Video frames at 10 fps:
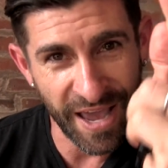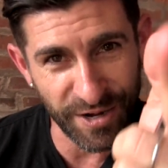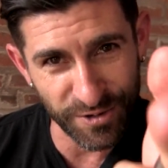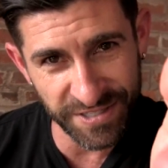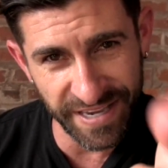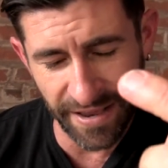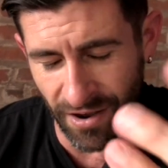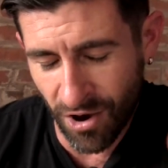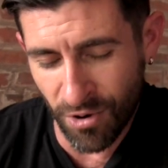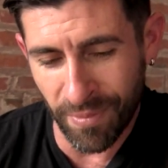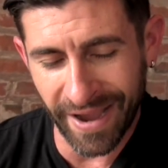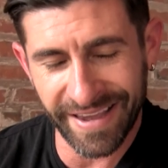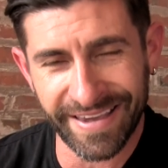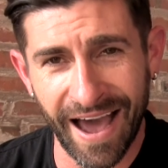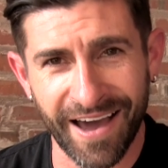And your skin, oh my
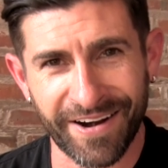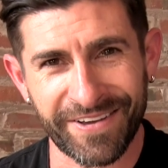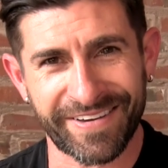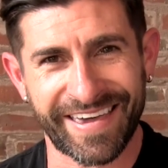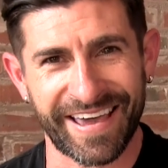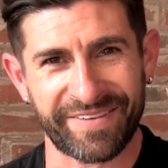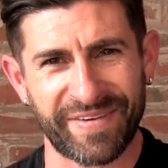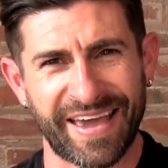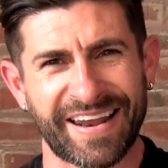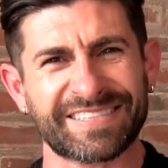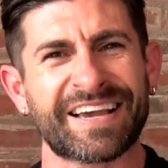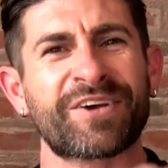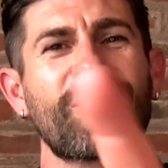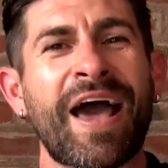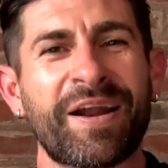God, are you kidding me? It is
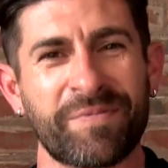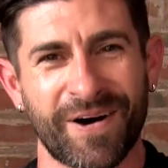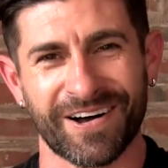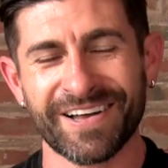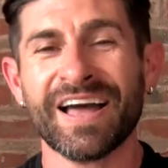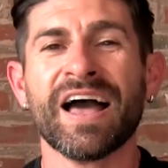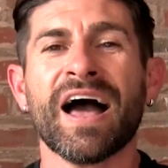incredible.